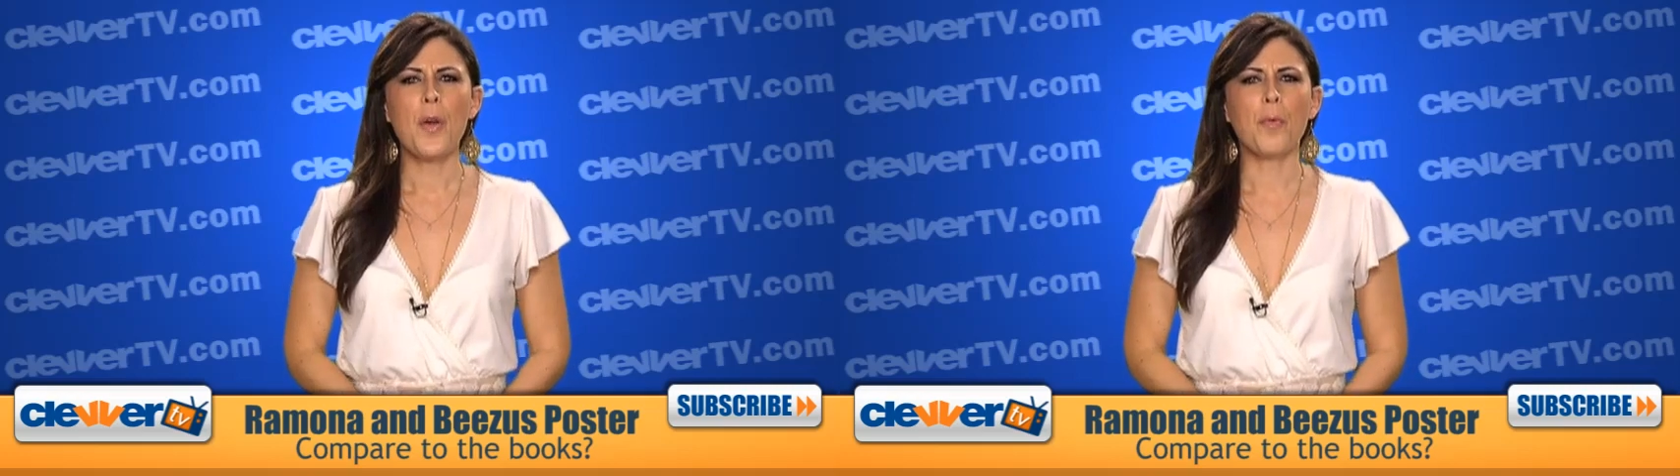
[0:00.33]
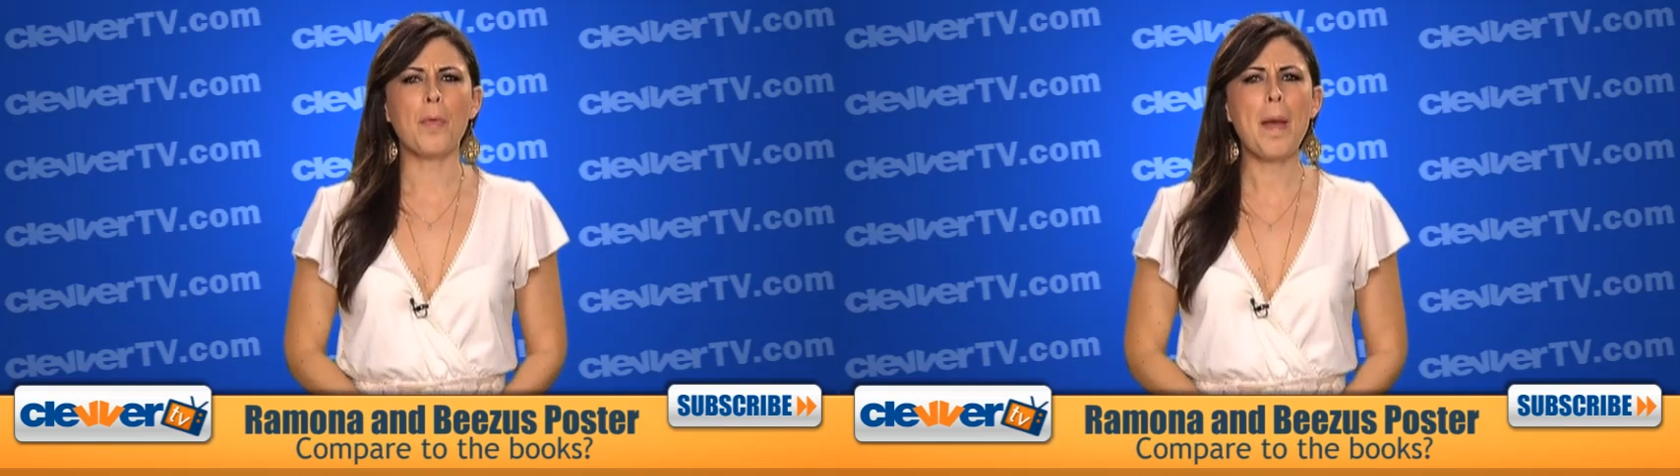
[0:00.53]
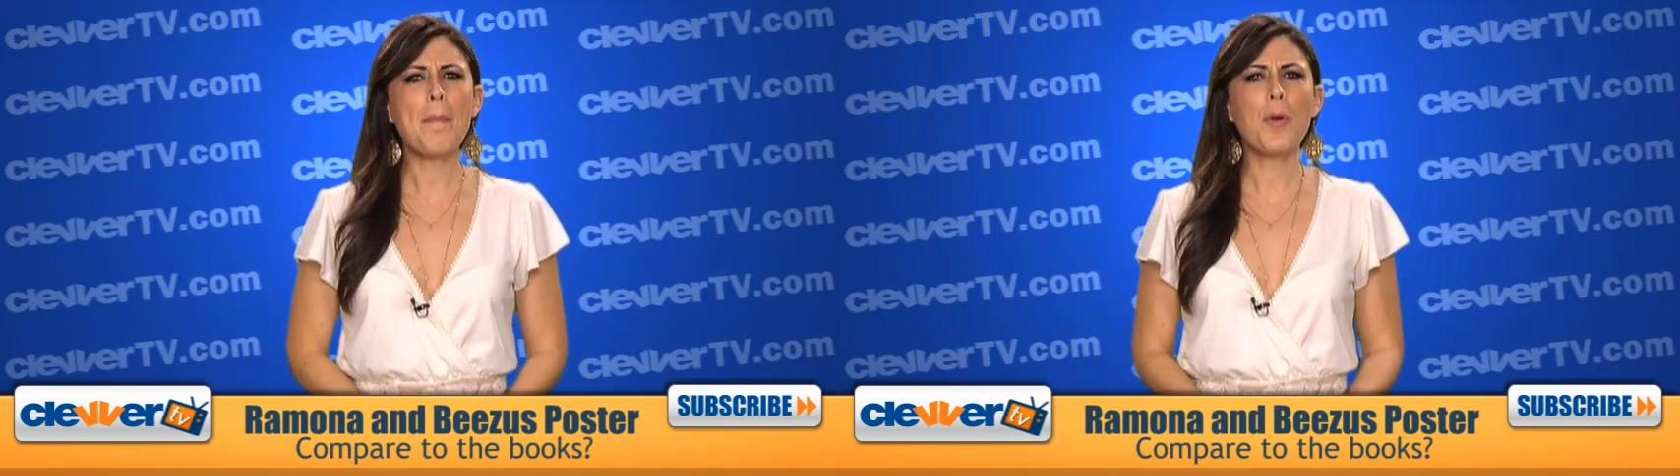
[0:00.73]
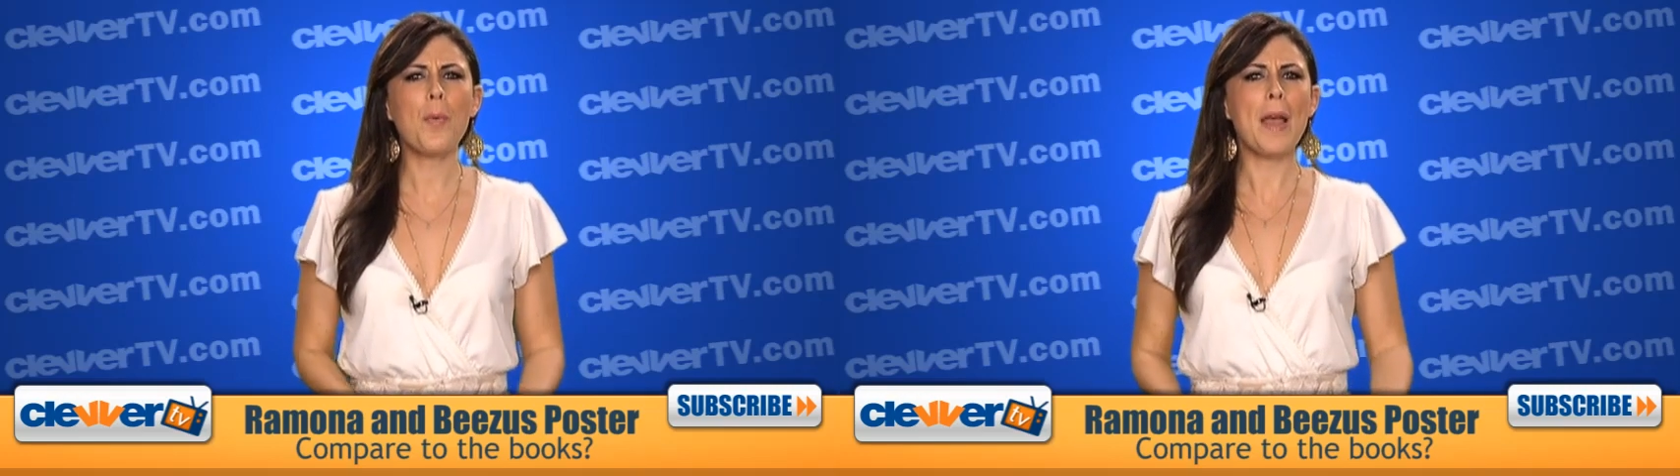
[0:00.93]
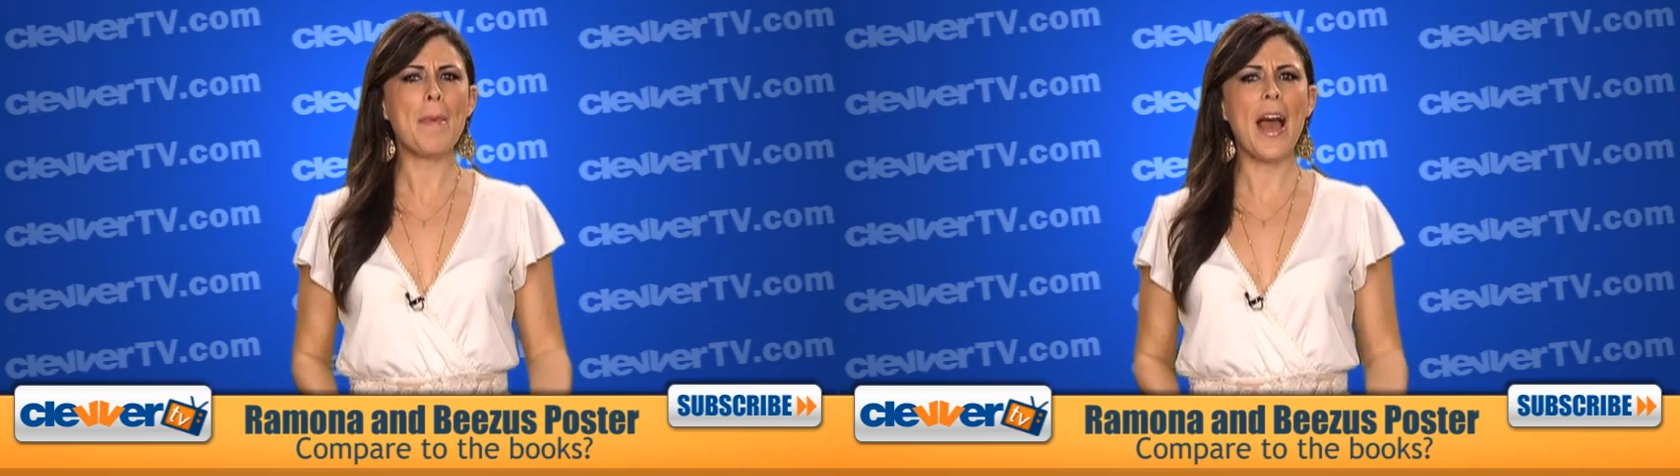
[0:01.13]
Remember
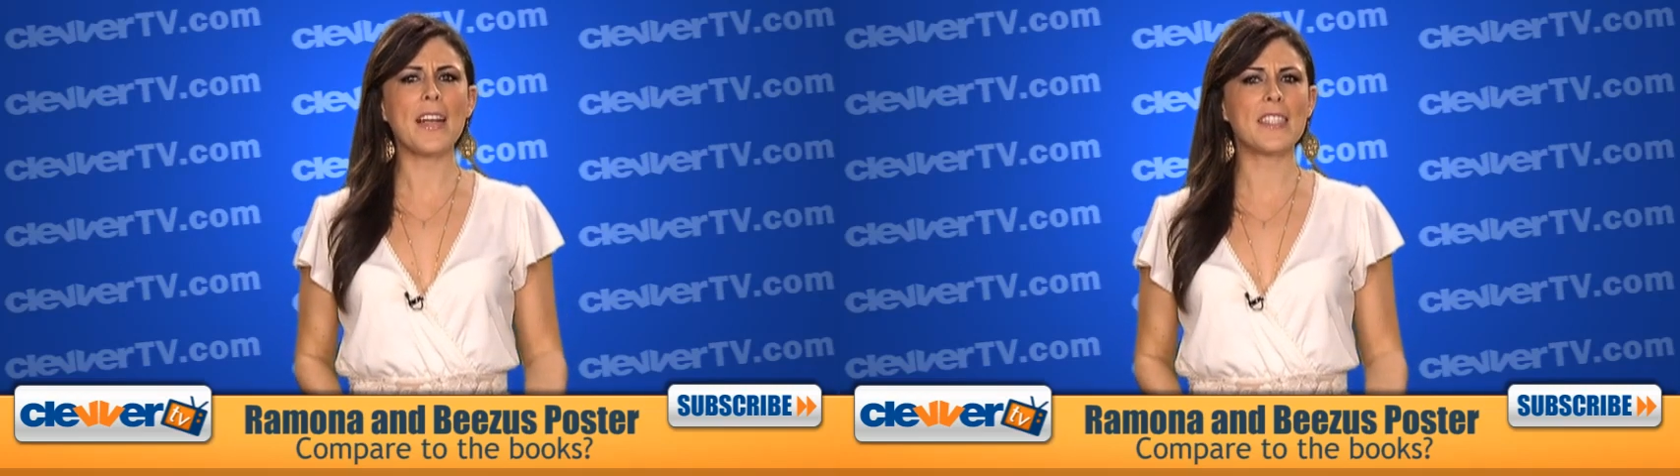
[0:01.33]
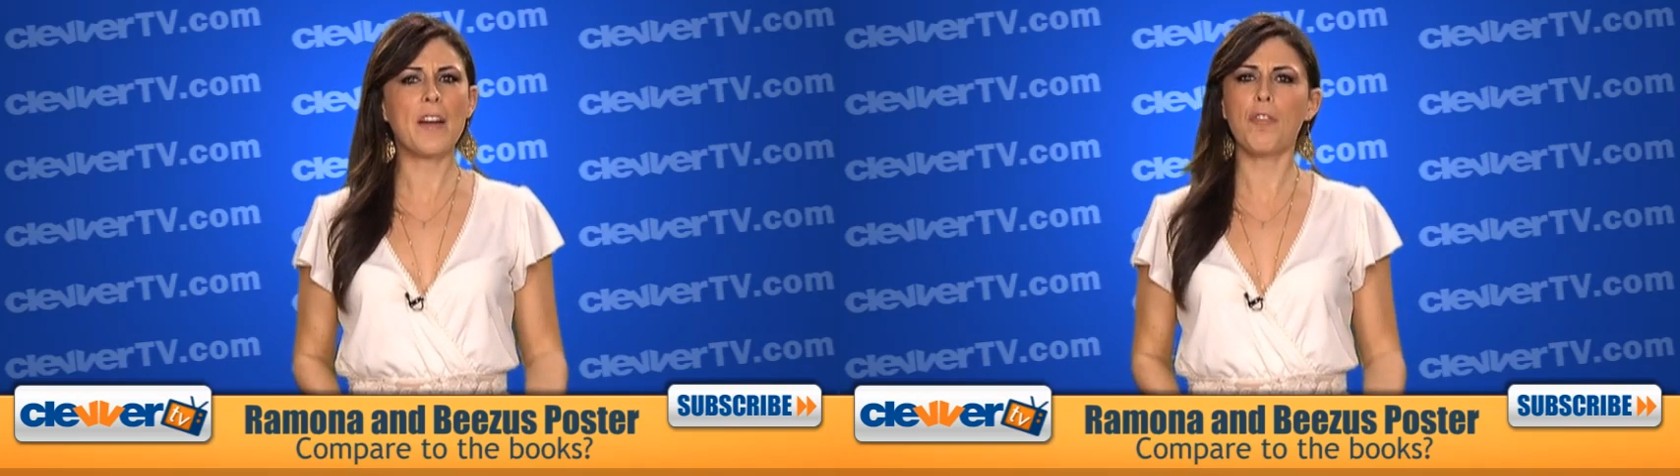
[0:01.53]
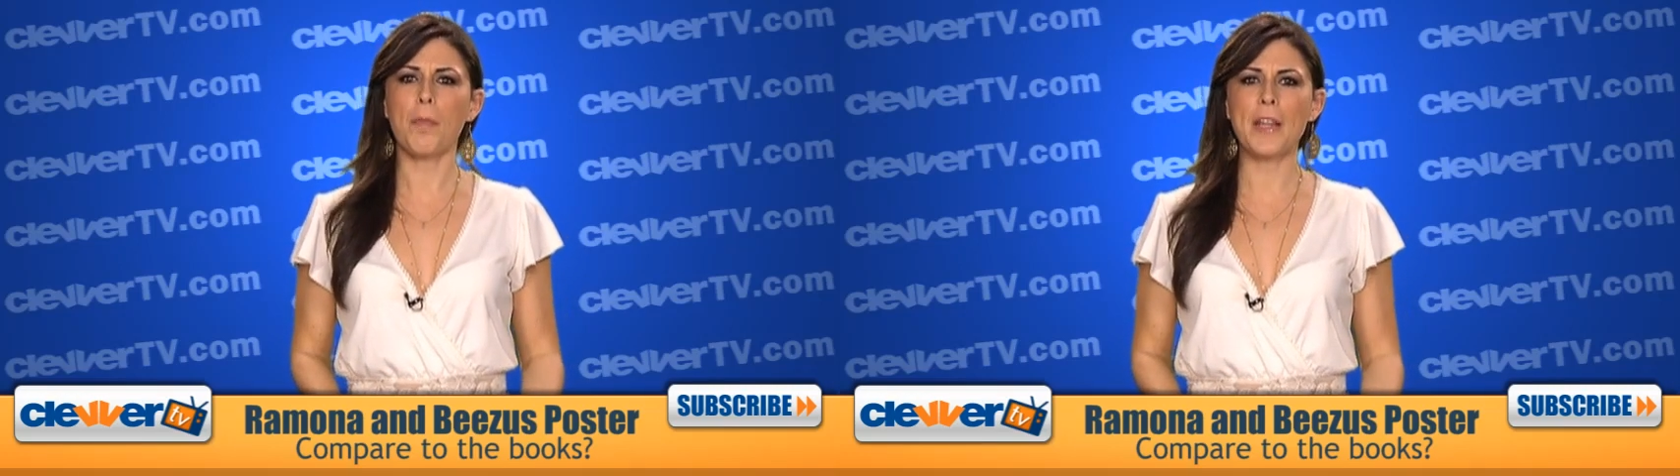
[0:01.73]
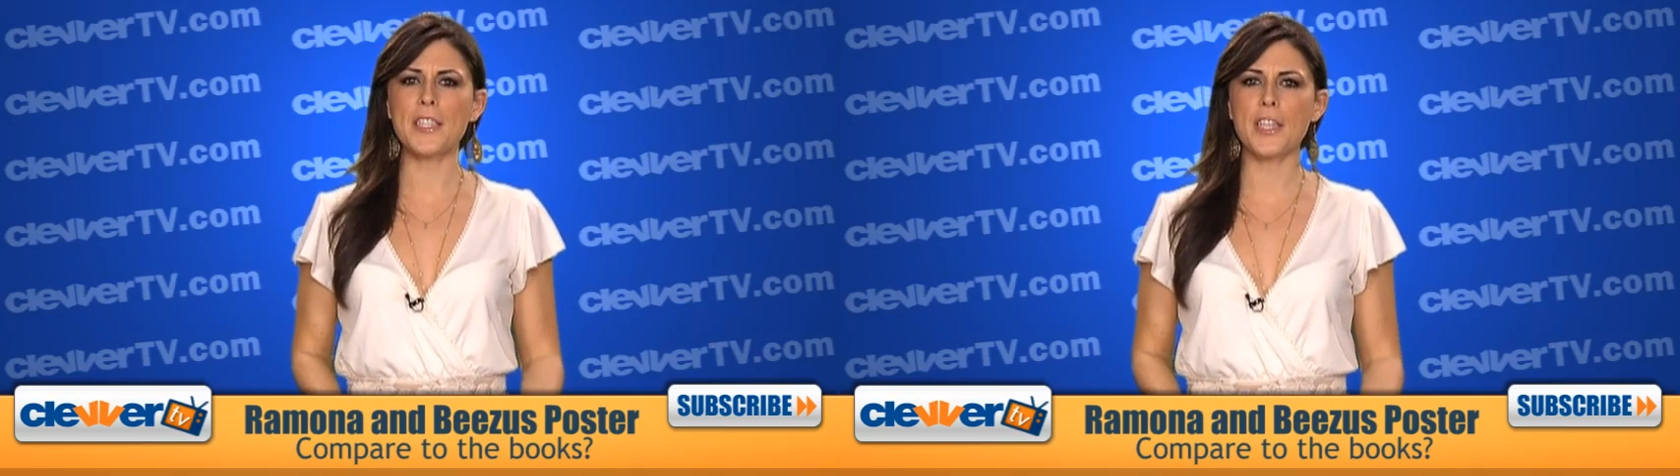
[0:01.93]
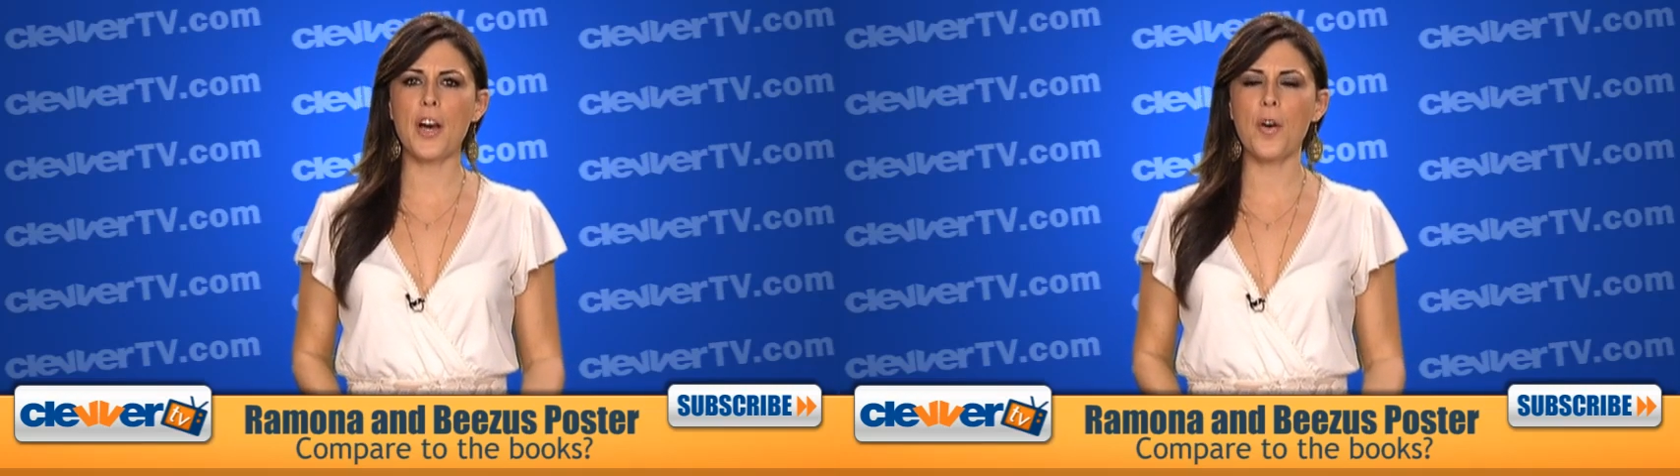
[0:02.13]
way back several
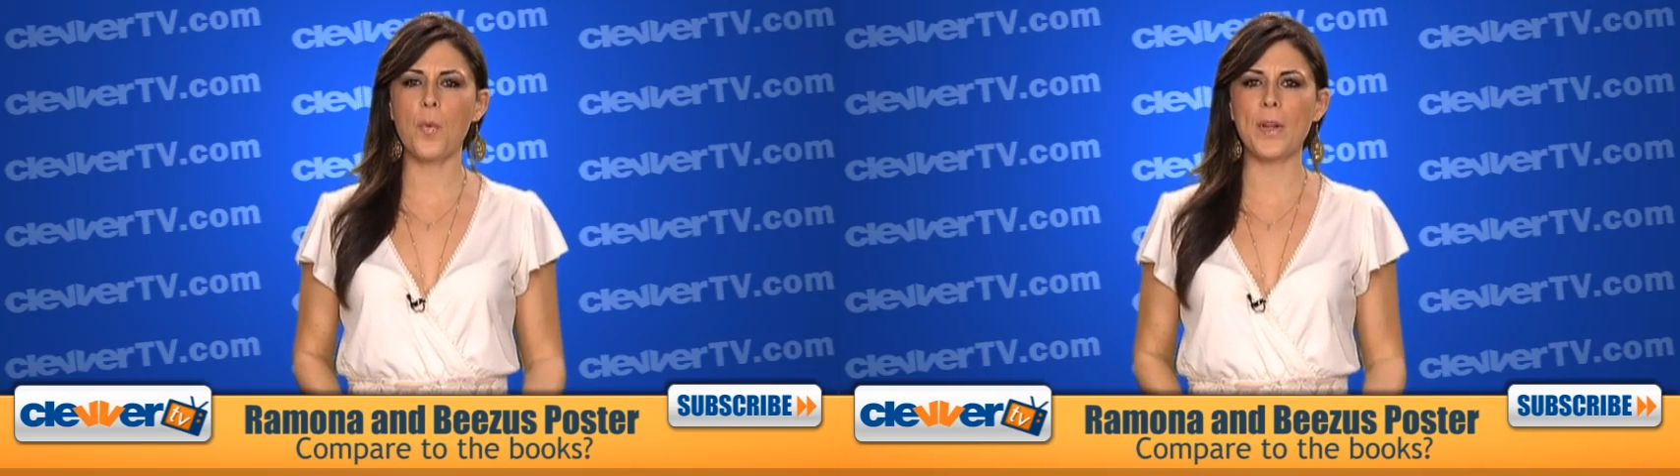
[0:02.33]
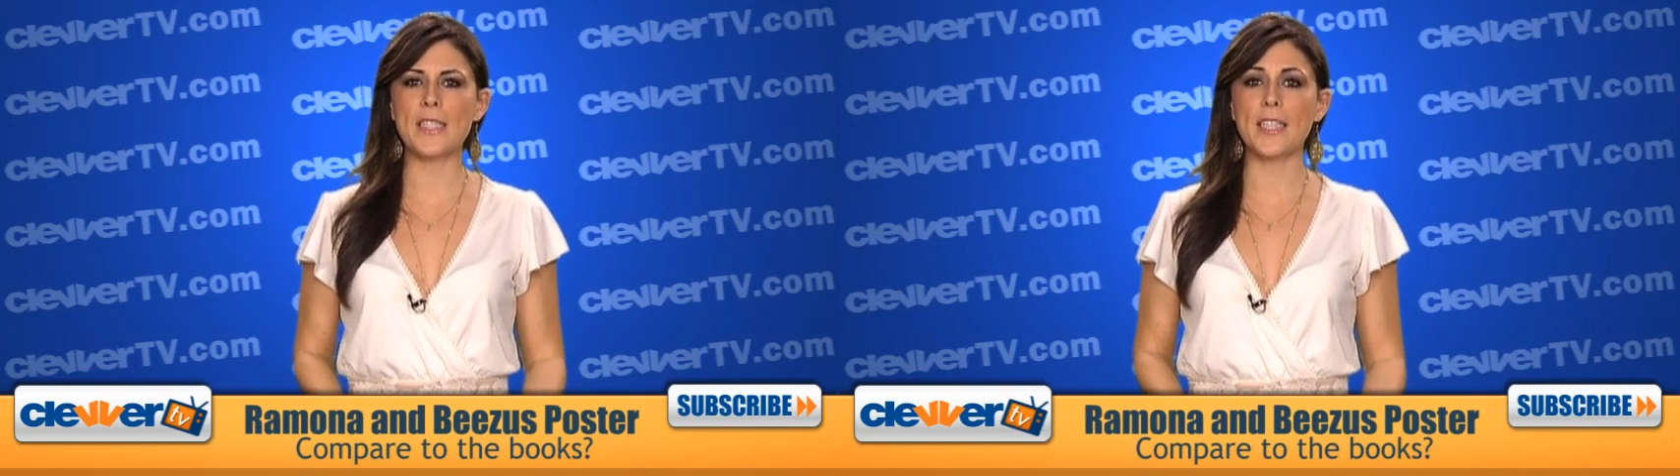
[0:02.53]
months ago when